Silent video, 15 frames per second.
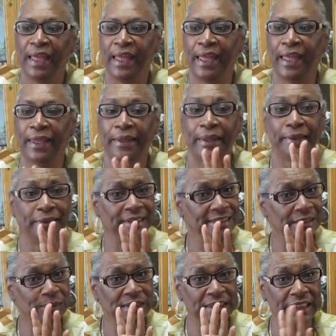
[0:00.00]
And
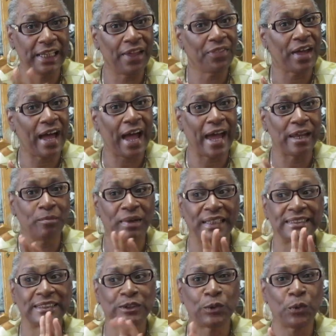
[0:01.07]
this was another item. I
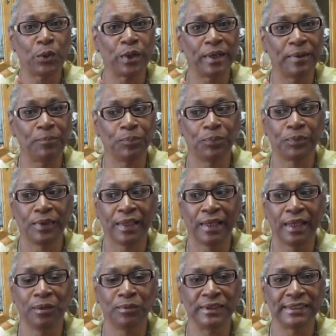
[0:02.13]
saw it
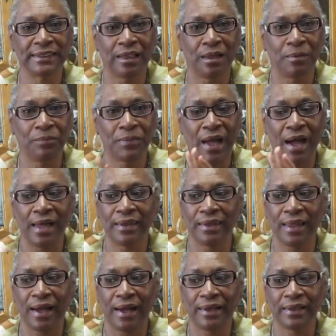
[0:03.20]
It was
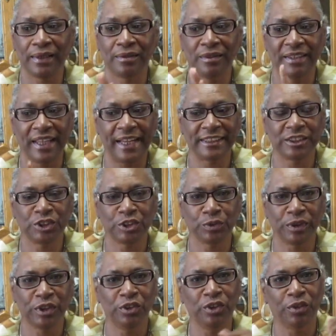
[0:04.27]
online and an extra
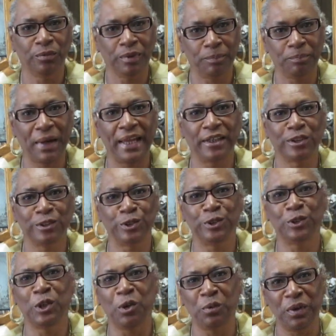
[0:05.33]
20. You know, with Michael's,
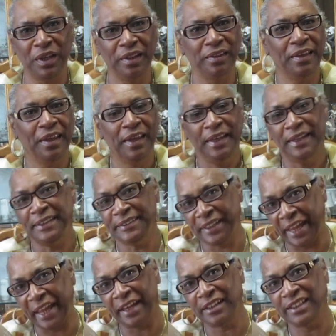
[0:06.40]
you go in
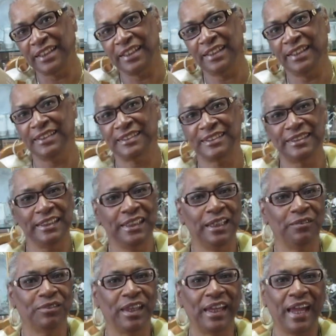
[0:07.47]
daily and see
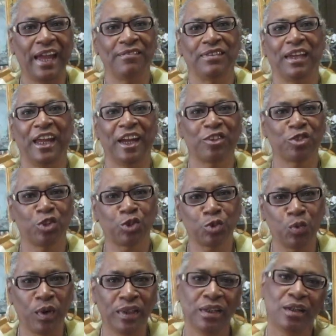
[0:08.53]
if they have the extra
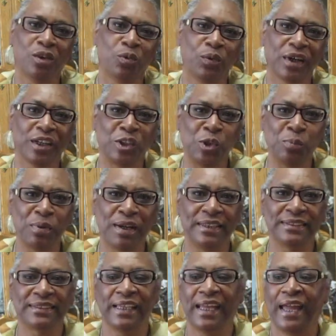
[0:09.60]
20 or what
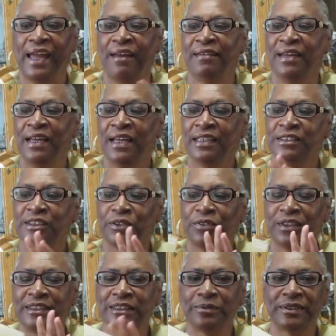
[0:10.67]
coupons they have. So
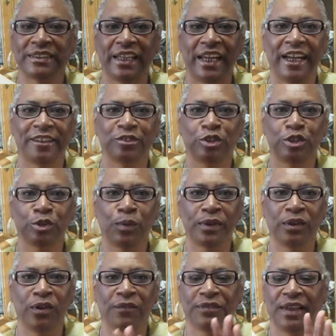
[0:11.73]
this was an extra
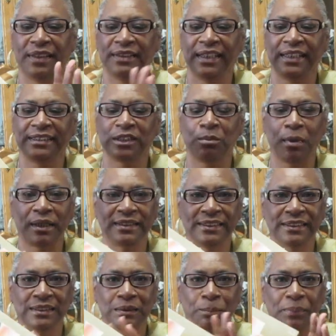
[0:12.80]
20 off that day. So my
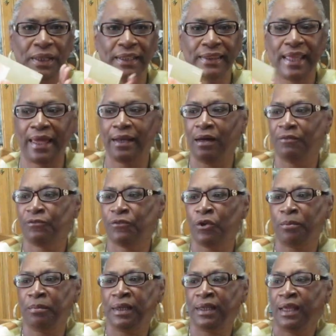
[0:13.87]
sister picked that up for
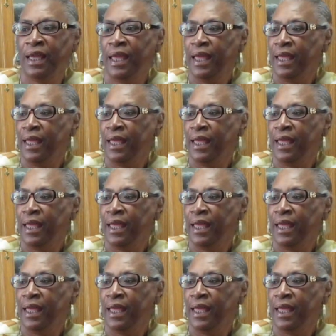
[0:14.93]
me.